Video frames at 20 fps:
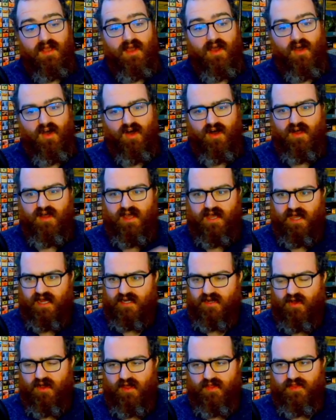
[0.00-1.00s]
on
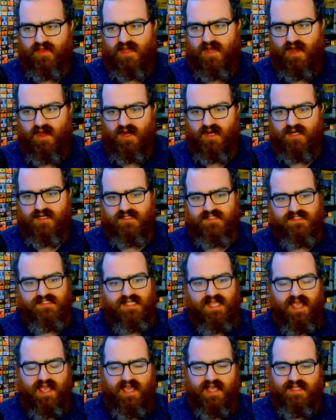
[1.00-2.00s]
all the cards,
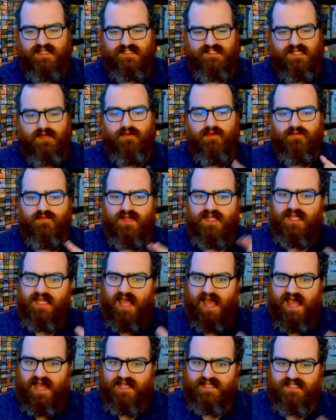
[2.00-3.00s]
and so it really
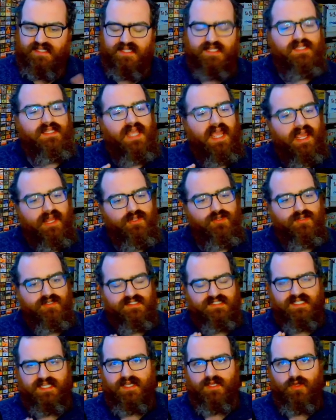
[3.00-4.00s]
adds an
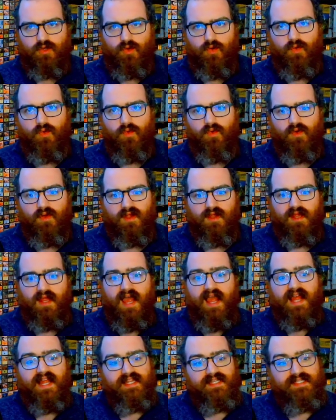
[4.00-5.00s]
interesting, cool
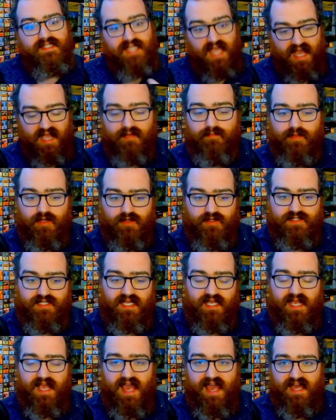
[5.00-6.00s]
deck
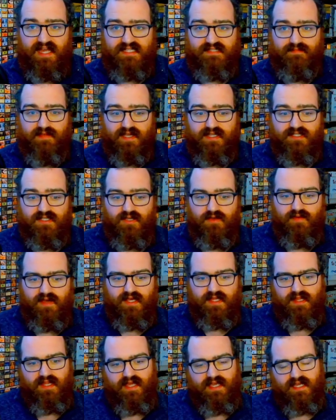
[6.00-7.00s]
building aspect to
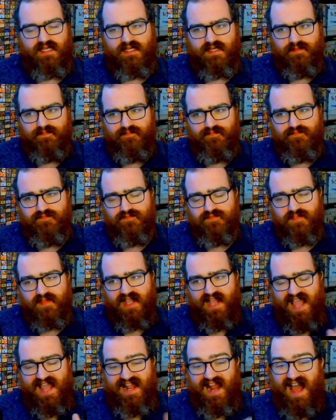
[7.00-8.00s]
it. Like,
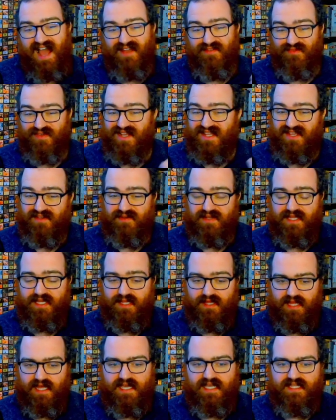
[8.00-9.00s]
and I really, really
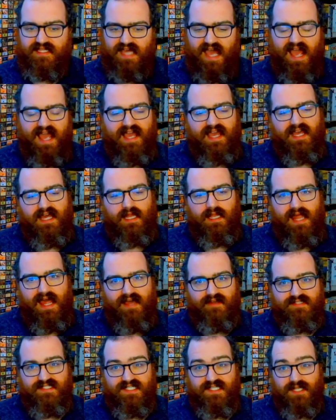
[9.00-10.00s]
like that. It
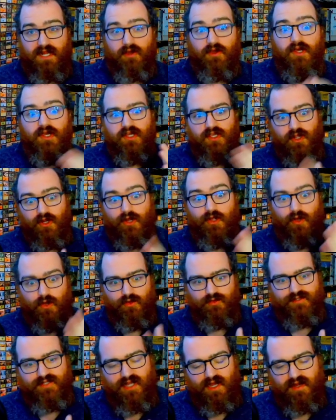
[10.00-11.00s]
allows, your
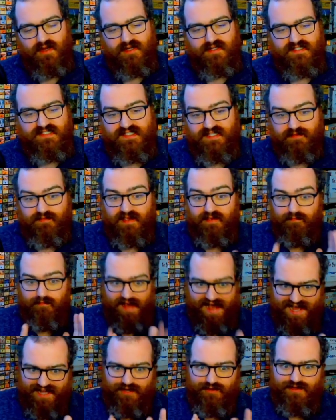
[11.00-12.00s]
gold cards to be
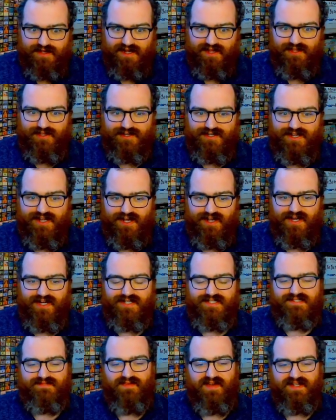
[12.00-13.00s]
monocolored
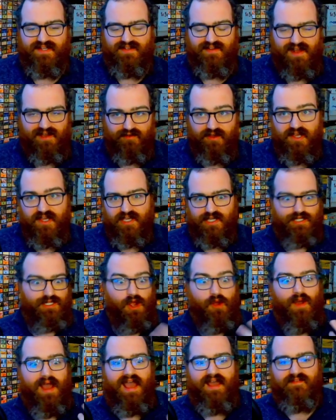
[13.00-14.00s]
cards when, you
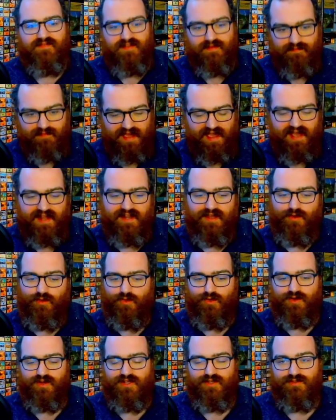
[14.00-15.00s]
don't have the mana,
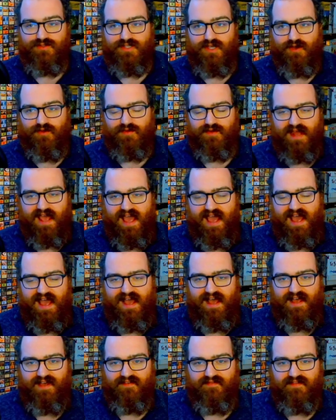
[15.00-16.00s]
or you
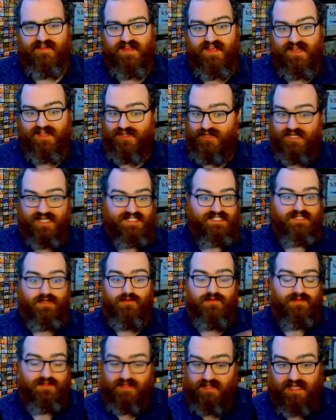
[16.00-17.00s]
just
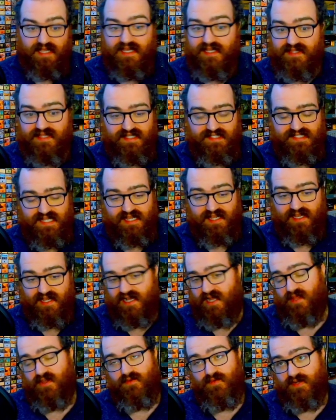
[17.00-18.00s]
don't need the second
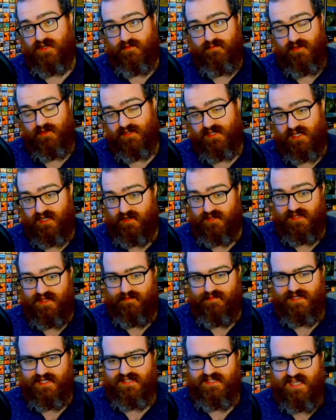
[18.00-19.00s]
color when you're building your
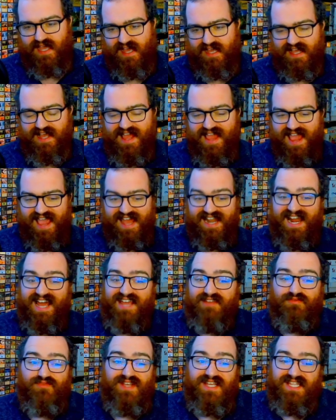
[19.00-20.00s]
limited deck. And I
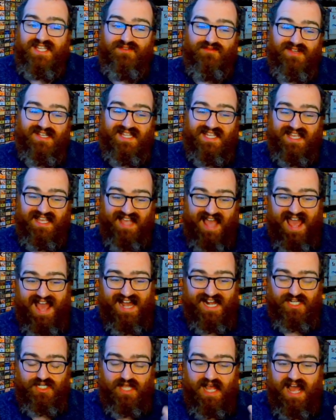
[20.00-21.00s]
really, really
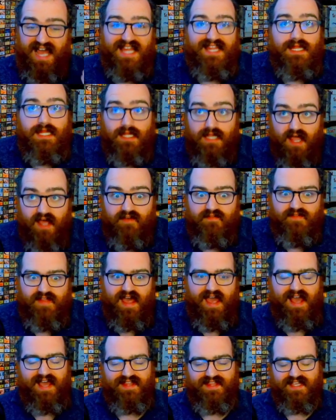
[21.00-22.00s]
I love
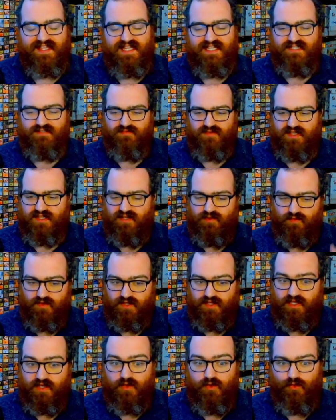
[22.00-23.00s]
that. I think that's really,
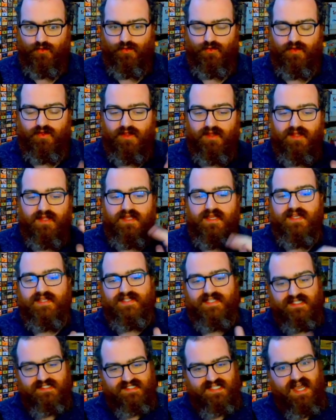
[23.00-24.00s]
really cool
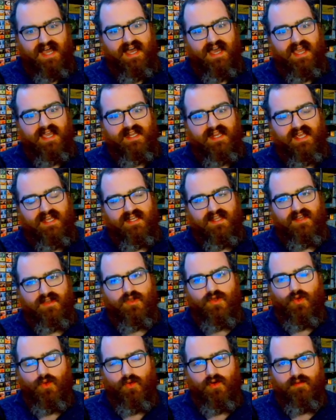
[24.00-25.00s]
design and a
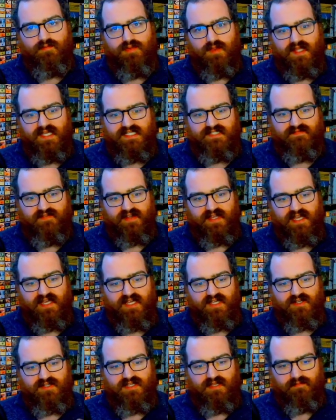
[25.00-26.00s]
cool place for
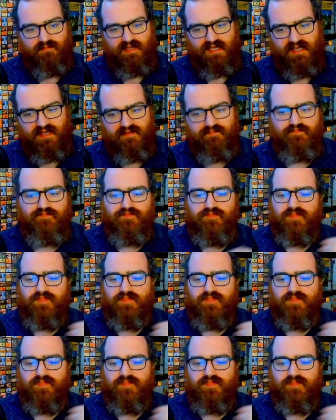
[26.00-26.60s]
Kicker to be.